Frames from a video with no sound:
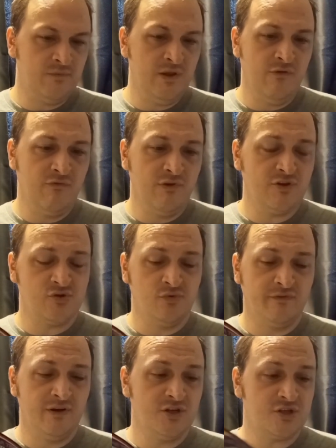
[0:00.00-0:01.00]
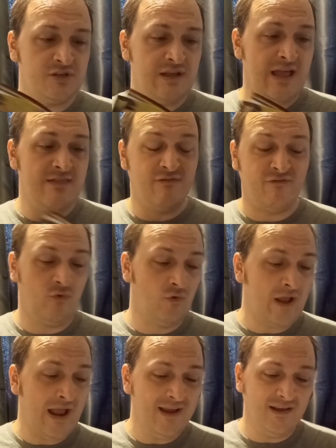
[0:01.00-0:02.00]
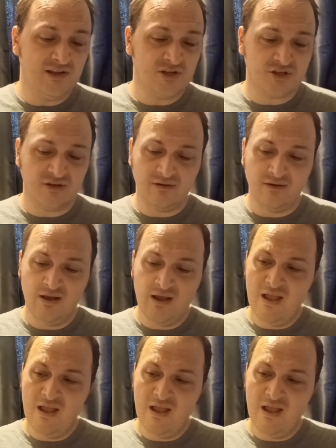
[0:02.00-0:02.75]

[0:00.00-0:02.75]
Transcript: the original version and the four K edition